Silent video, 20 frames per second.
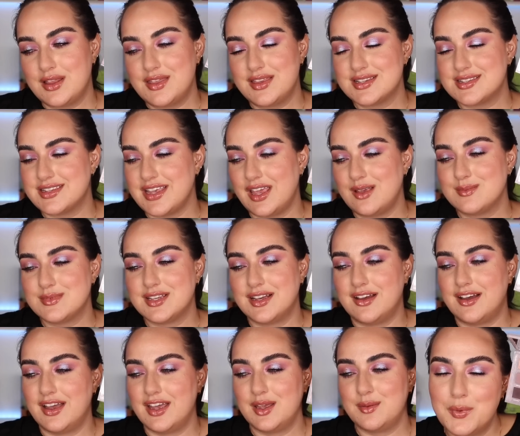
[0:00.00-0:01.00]
at the same
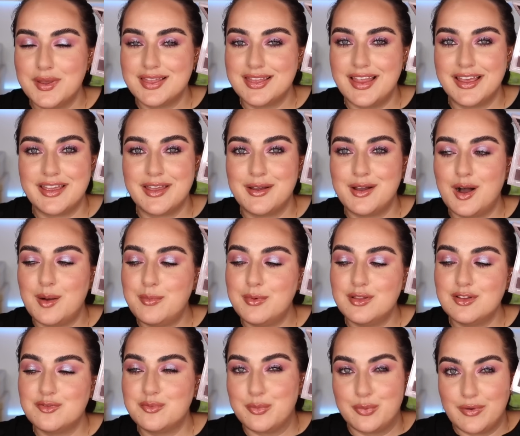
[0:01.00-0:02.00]
time with like a
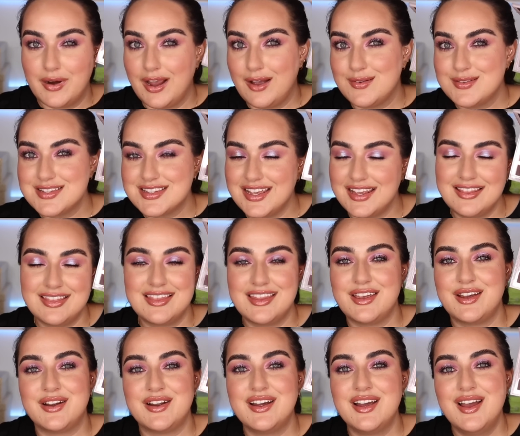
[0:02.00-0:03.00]
couple of browns in
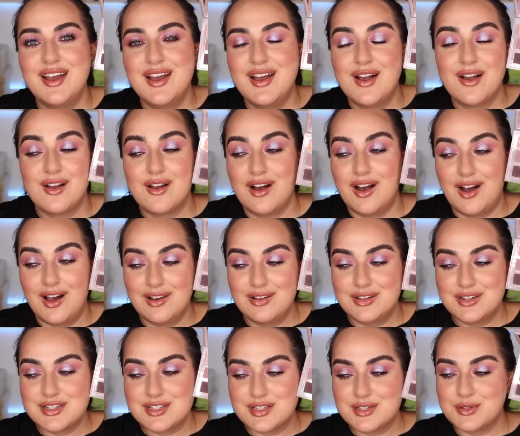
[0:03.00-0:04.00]
there
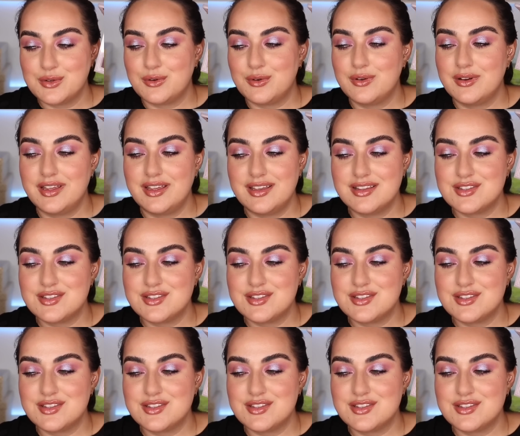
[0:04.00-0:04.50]
color story.